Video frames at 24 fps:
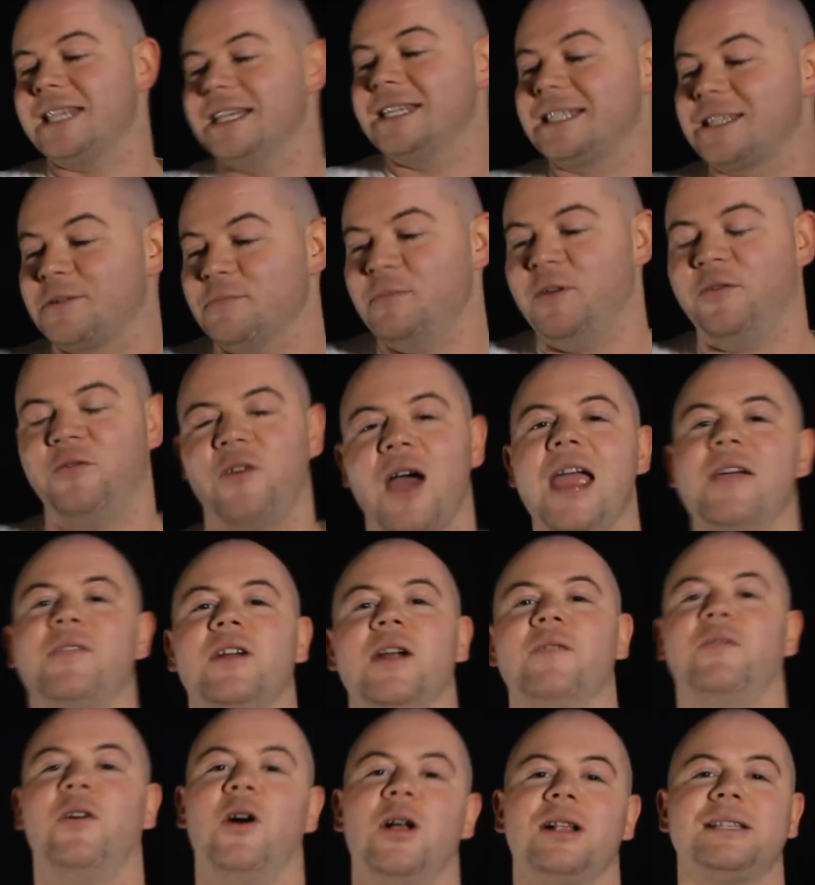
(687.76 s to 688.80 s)
is my
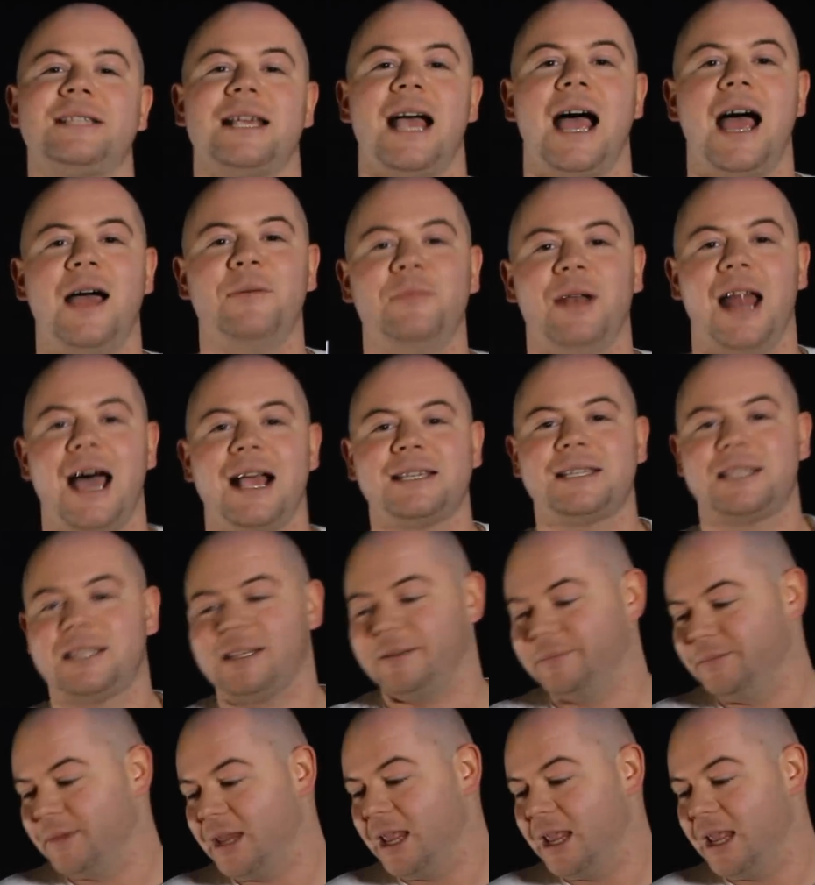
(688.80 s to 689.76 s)
favourite of all time, last.